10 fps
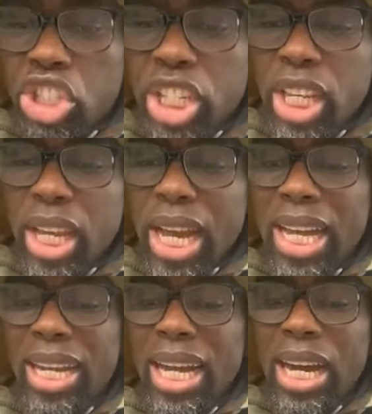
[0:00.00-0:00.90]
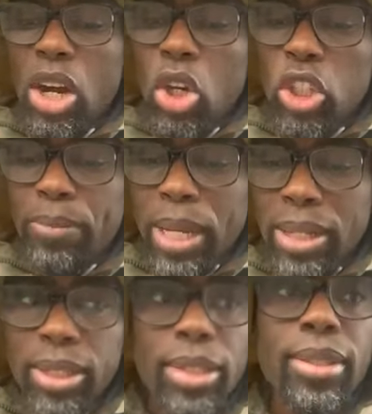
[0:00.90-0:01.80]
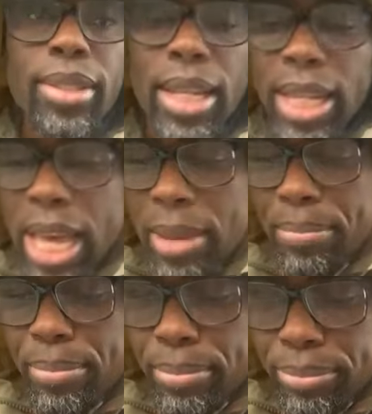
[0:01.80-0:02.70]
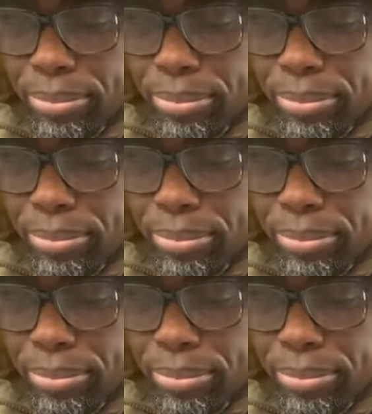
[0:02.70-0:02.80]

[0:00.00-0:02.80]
She and her husband, Celeb,